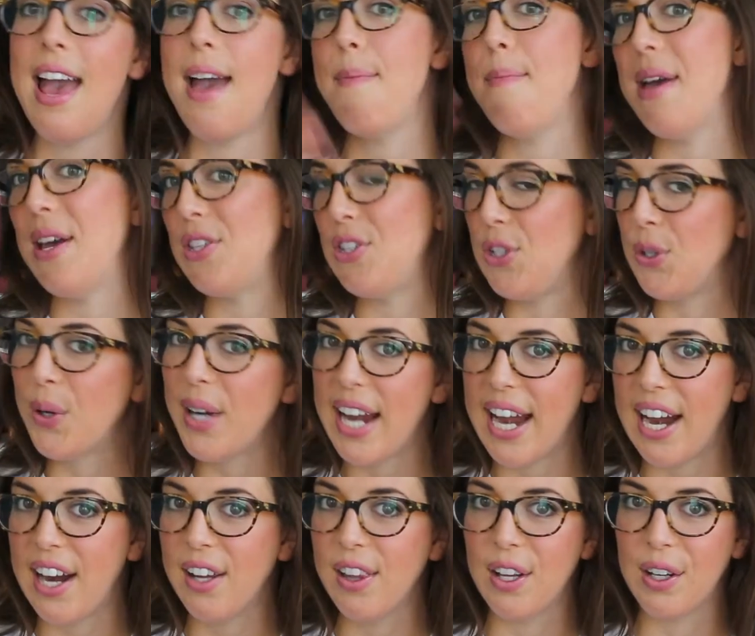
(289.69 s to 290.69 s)
It makes your
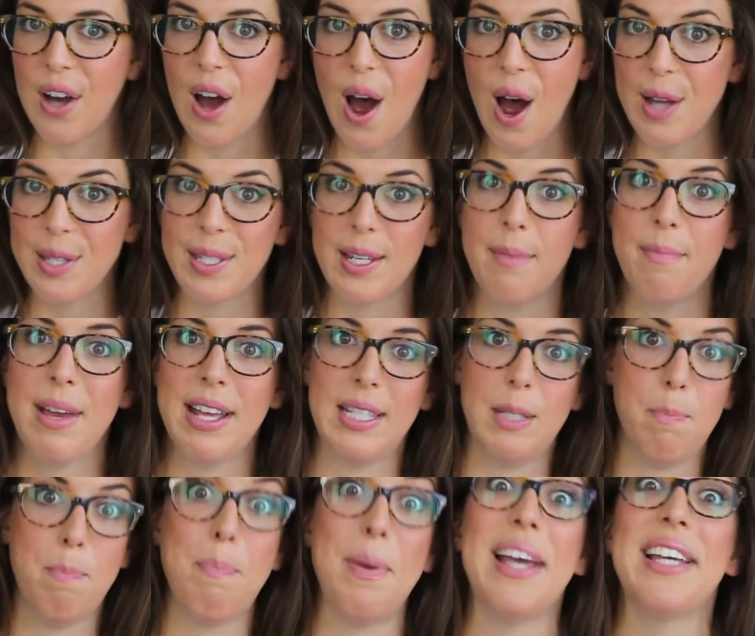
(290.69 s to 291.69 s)
hair look awesome. It's
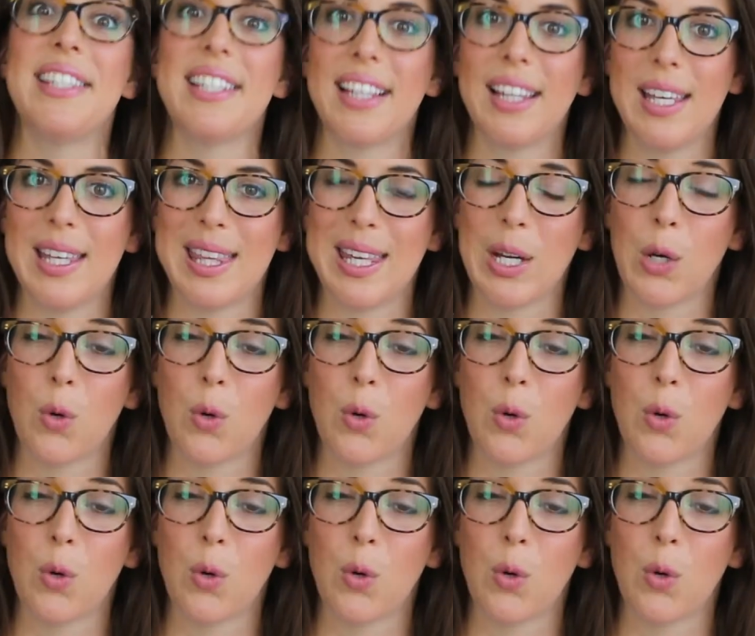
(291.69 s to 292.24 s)
basically the